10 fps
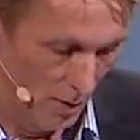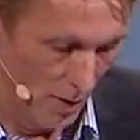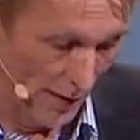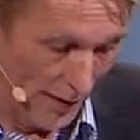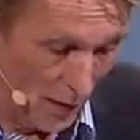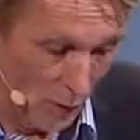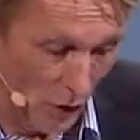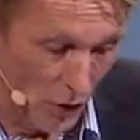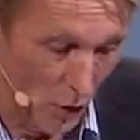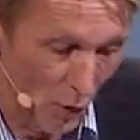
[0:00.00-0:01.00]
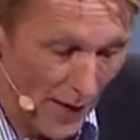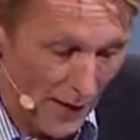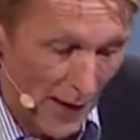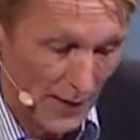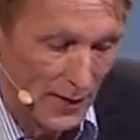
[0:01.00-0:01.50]
He didn't want to
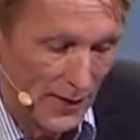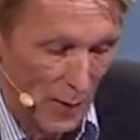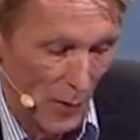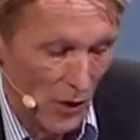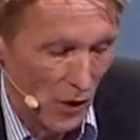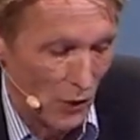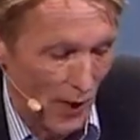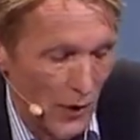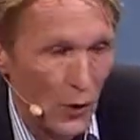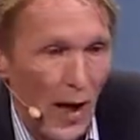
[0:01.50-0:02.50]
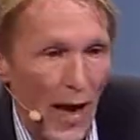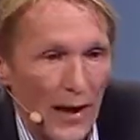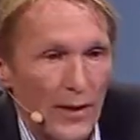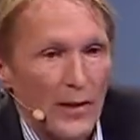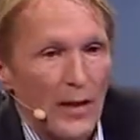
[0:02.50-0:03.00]
wait until somebody tried to
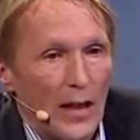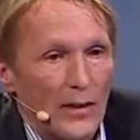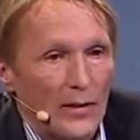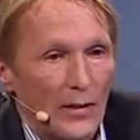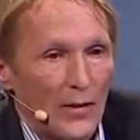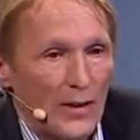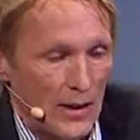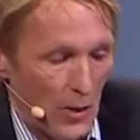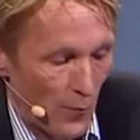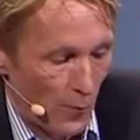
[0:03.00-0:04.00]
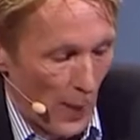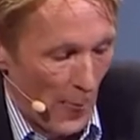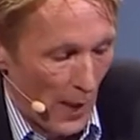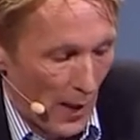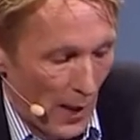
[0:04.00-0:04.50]
act against the regime.
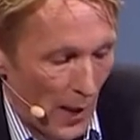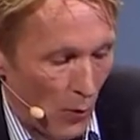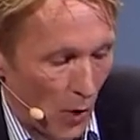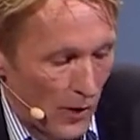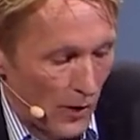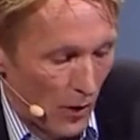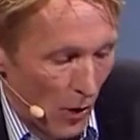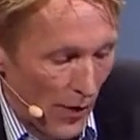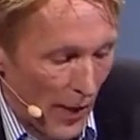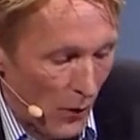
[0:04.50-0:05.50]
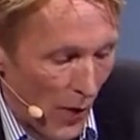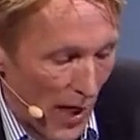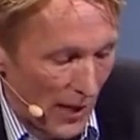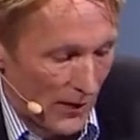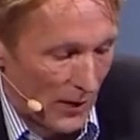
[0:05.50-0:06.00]
He wanted to know in
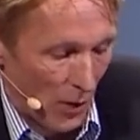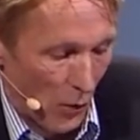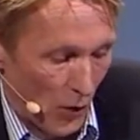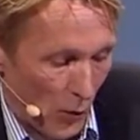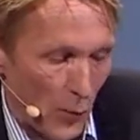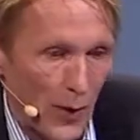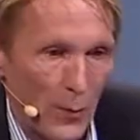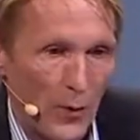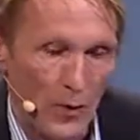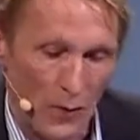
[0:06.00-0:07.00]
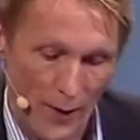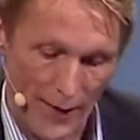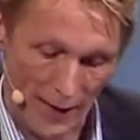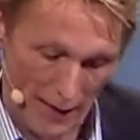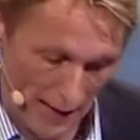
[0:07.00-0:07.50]
advance what people were
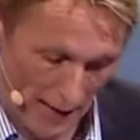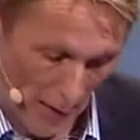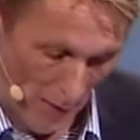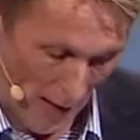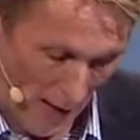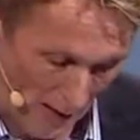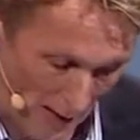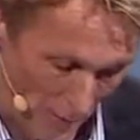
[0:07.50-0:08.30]
thinking and planning.